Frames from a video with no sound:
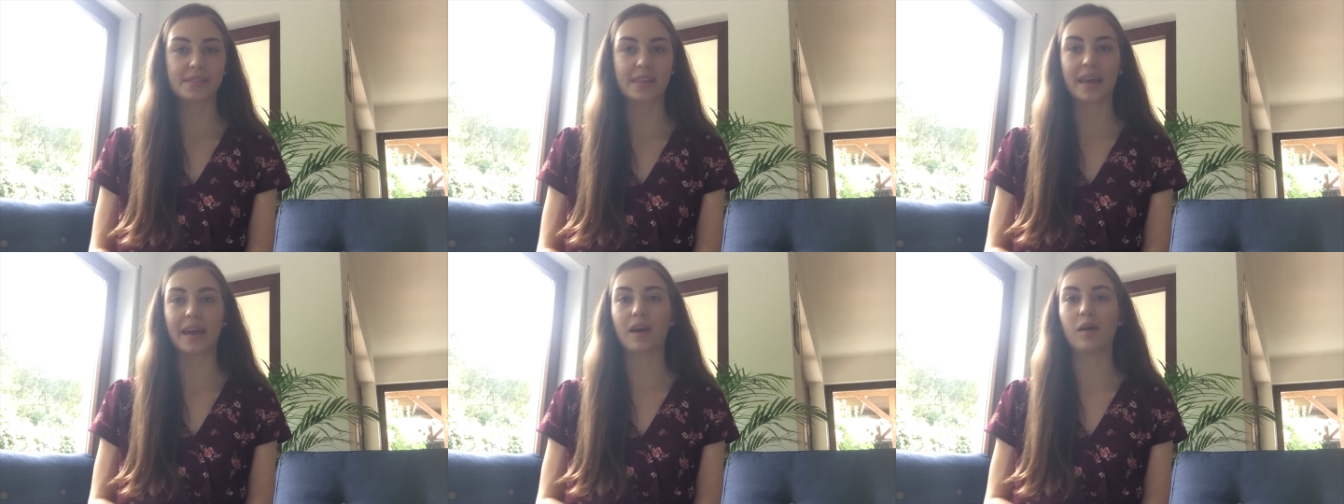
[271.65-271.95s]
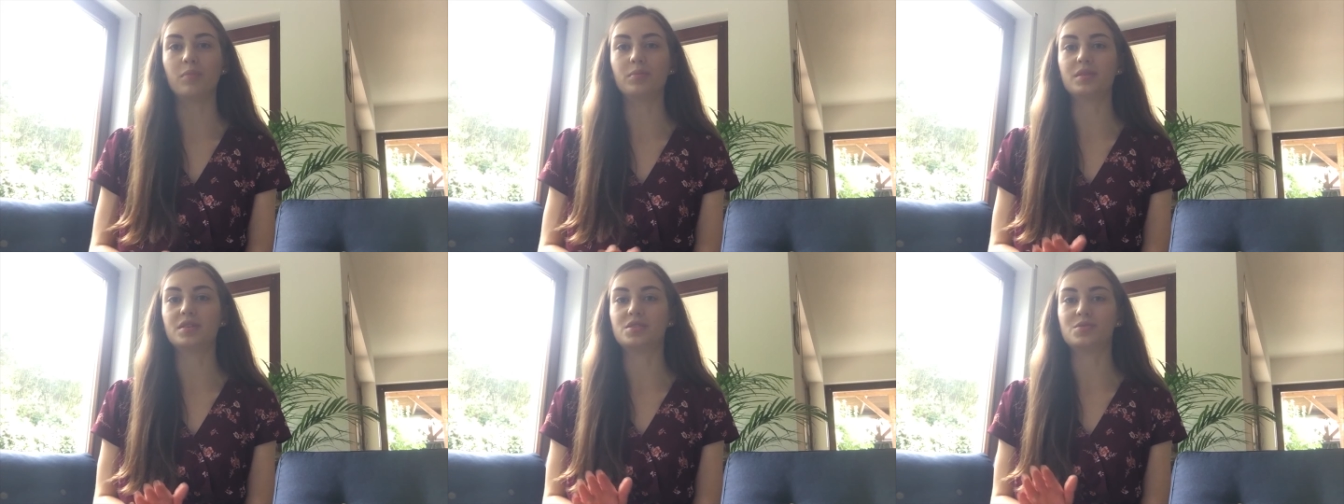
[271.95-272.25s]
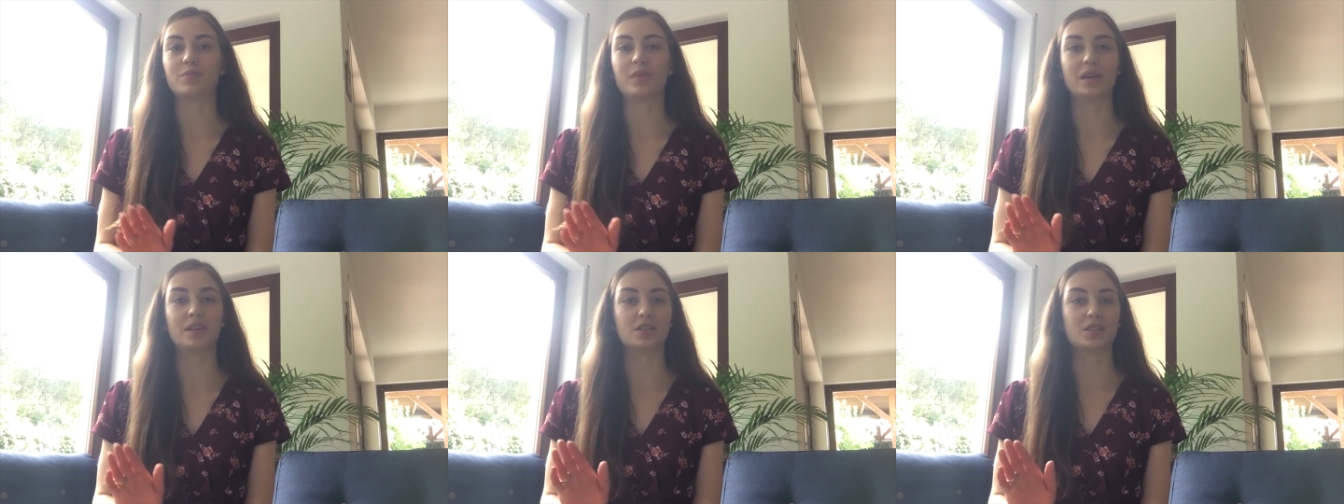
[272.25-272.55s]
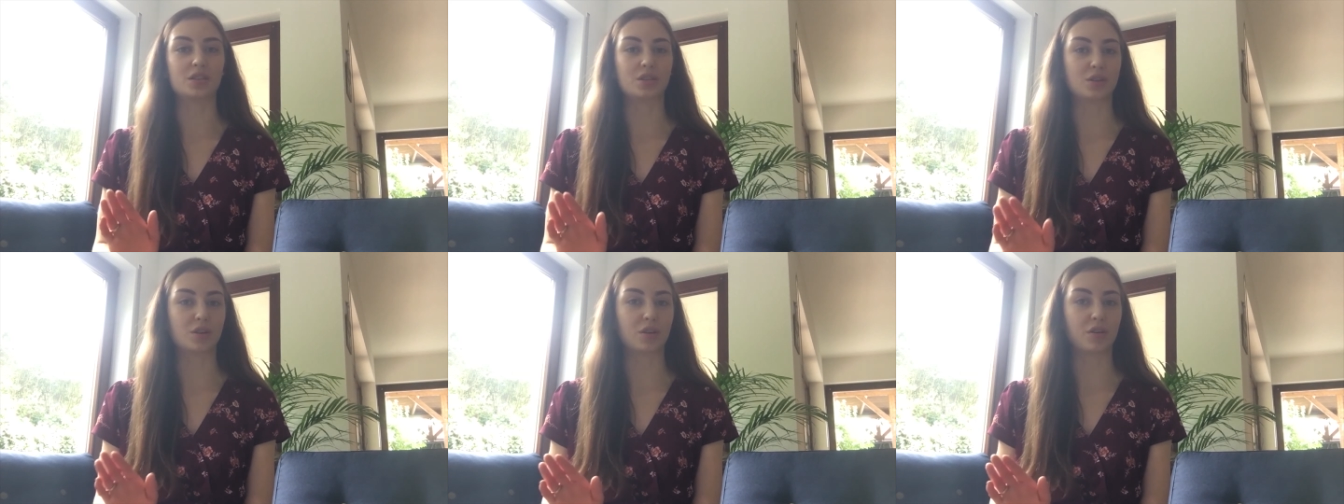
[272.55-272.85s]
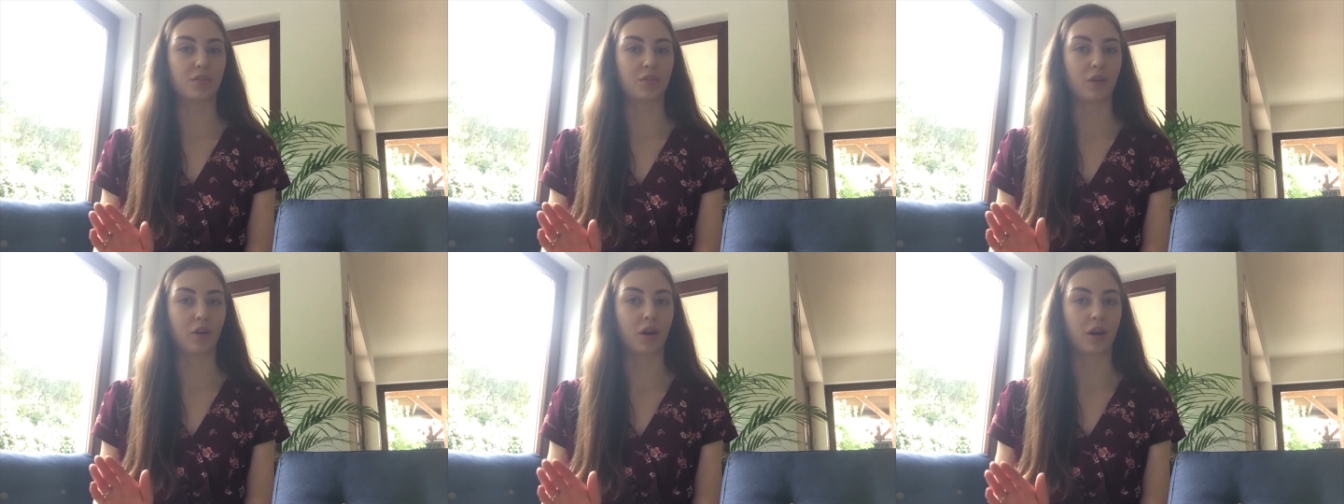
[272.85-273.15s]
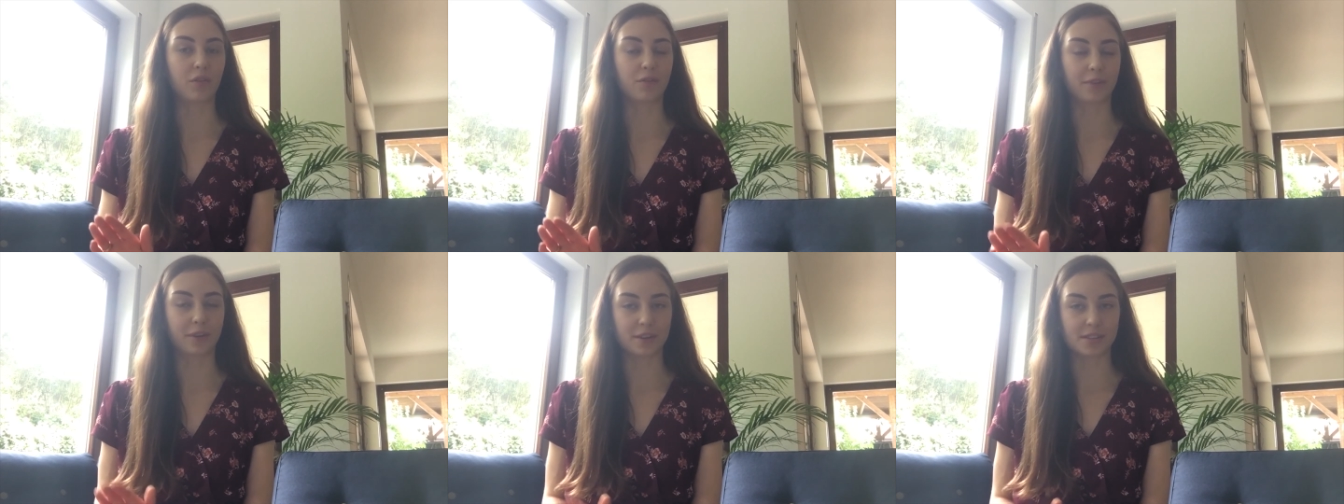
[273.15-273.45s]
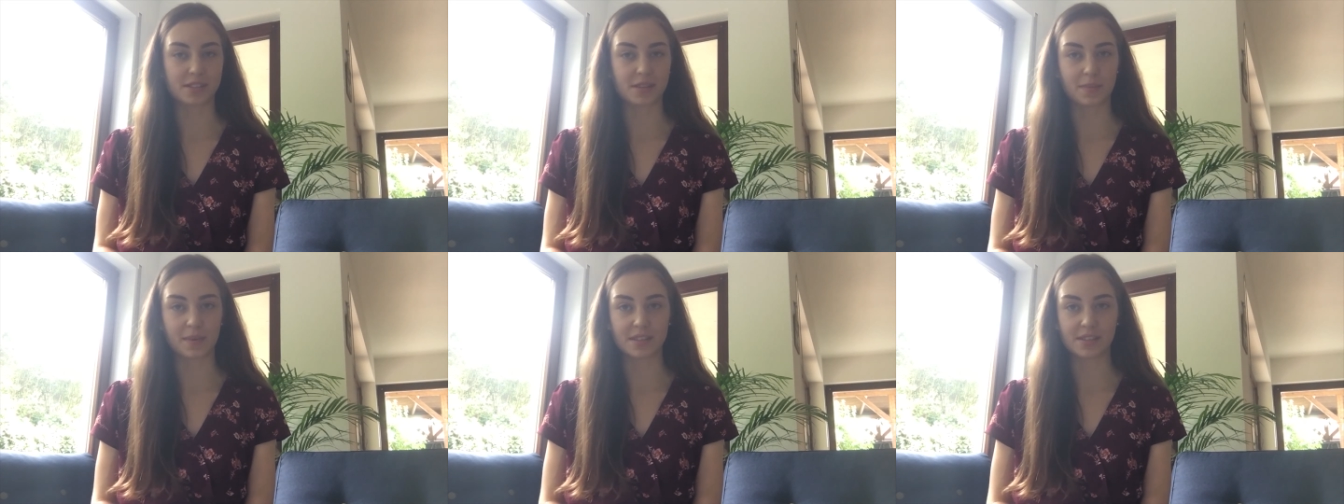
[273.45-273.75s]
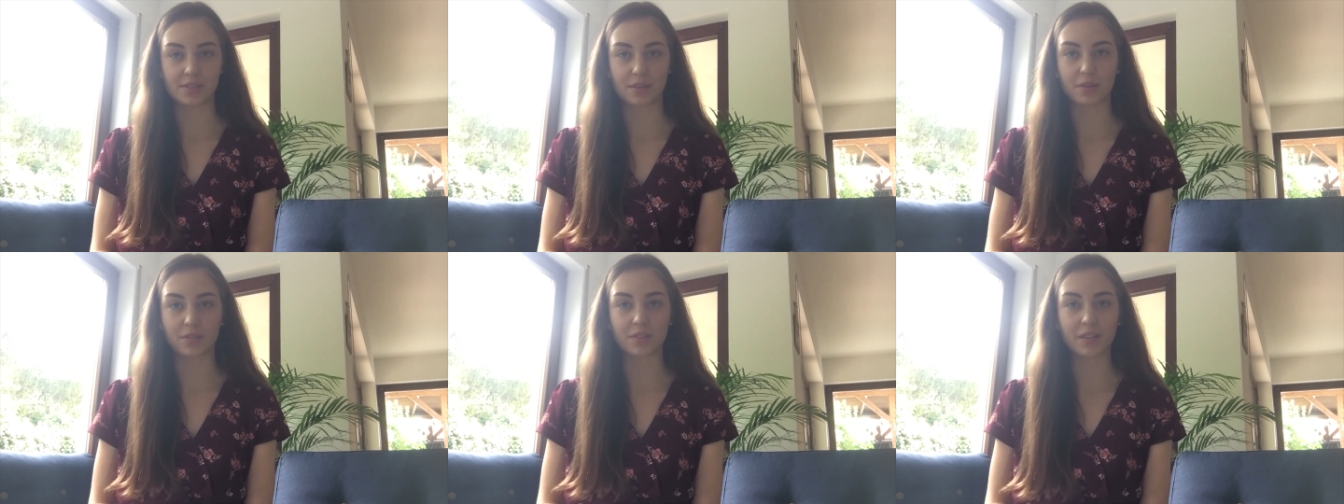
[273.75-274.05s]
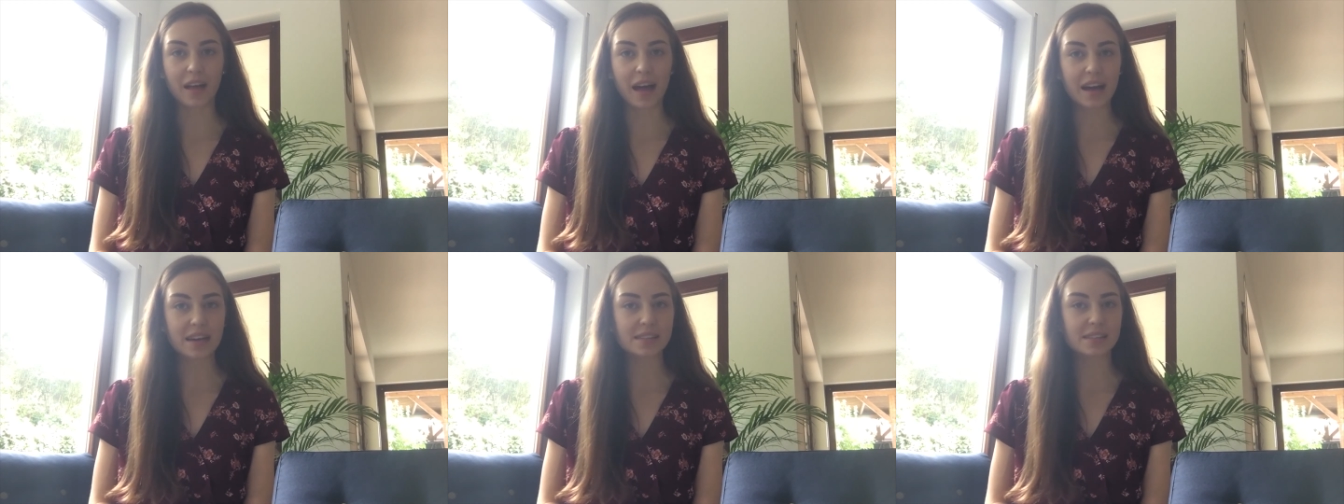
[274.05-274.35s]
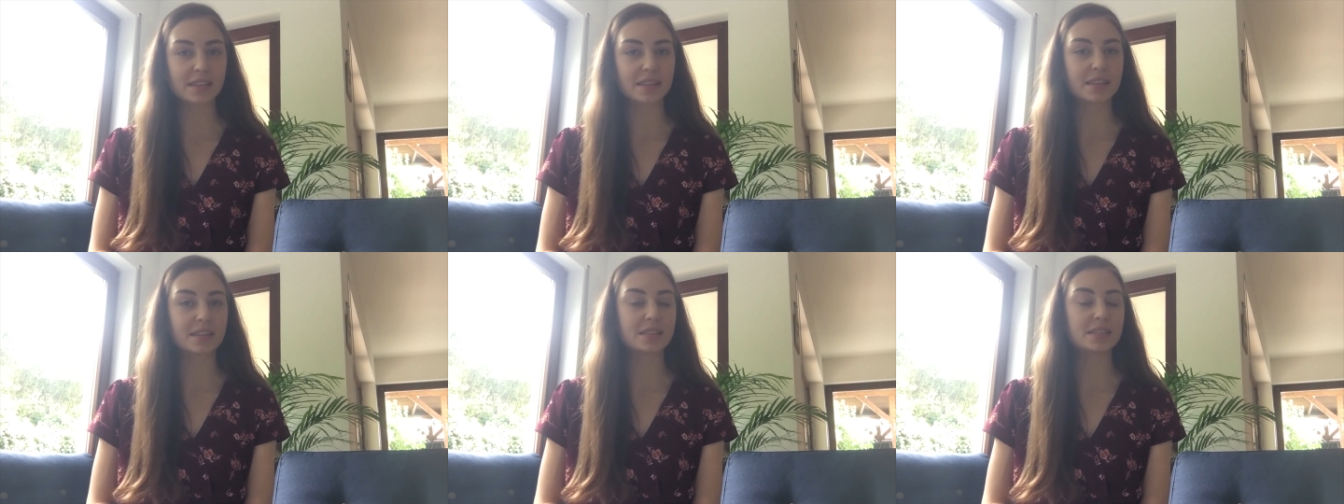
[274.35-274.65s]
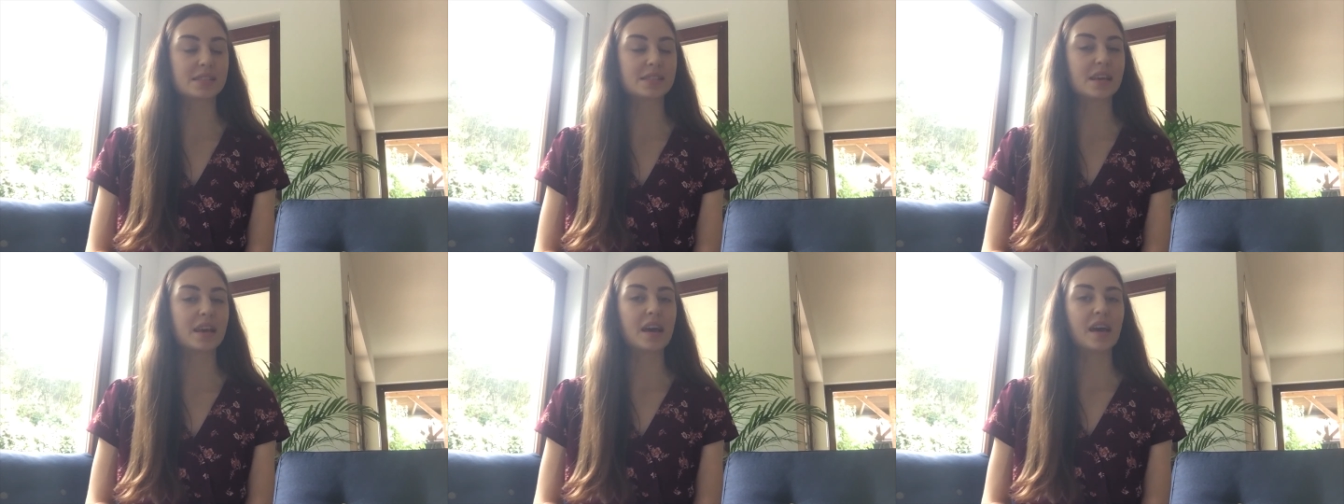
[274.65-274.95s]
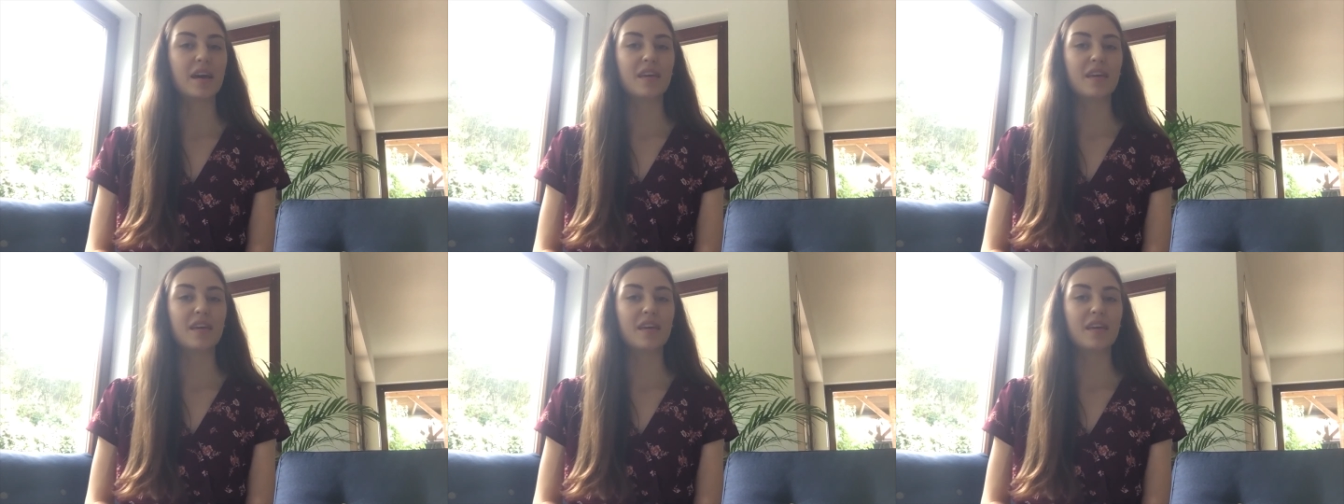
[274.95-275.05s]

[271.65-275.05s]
they helped us register for our first semester of classes,